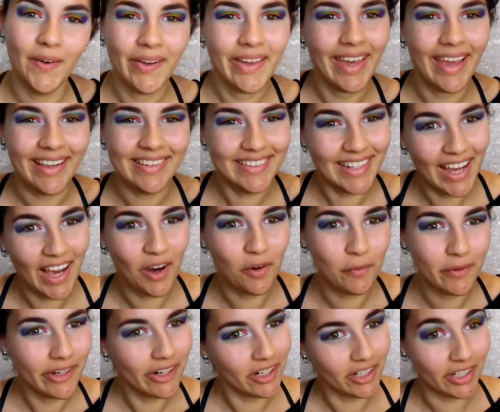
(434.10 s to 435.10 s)
Okay,
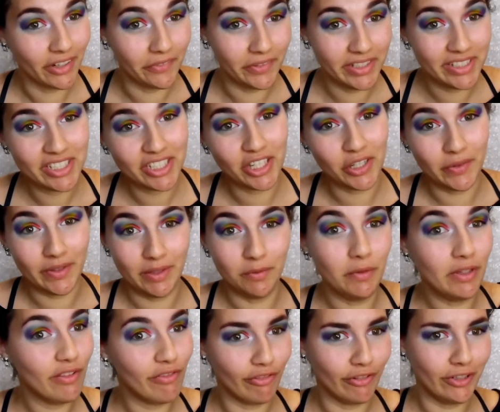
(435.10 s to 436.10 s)
now we are going to go
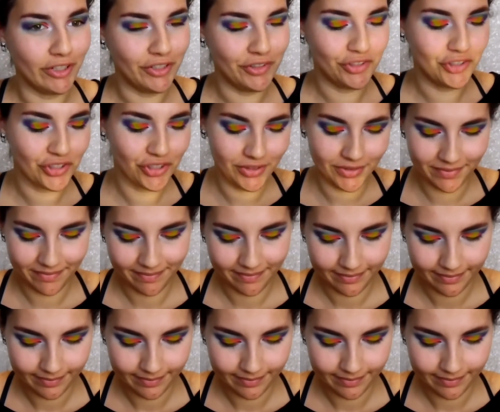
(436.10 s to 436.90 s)
in with Fringe.